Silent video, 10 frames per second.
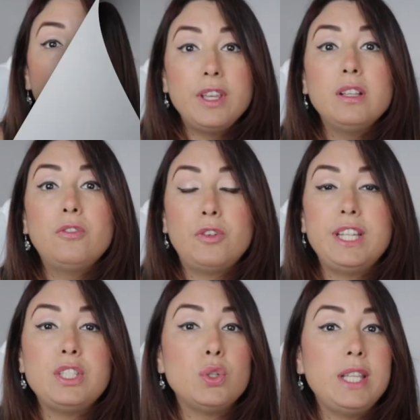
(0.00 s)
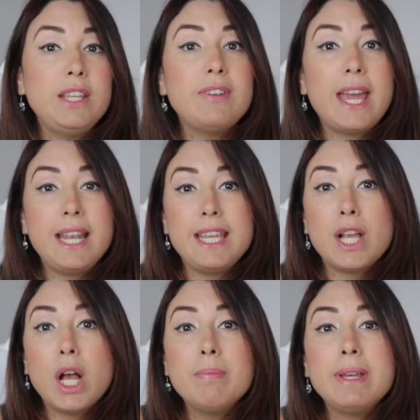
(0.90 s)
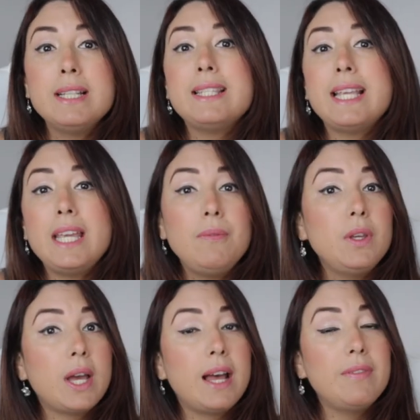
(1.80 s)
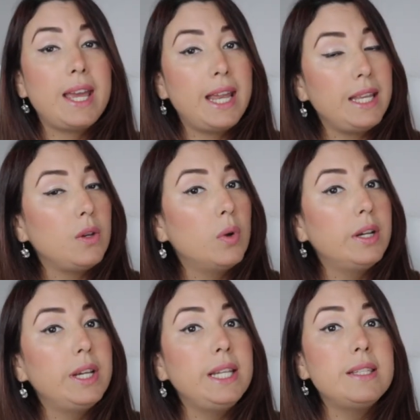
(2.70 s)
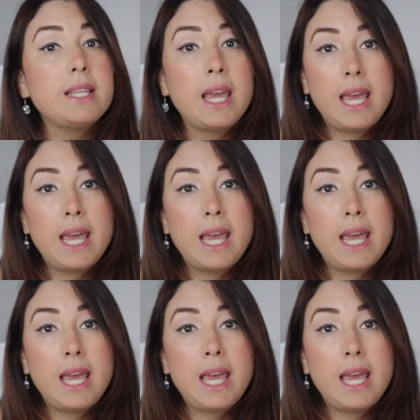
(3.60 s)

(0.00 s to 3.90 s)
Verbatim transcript: Feel free to leave any comments if you have any queries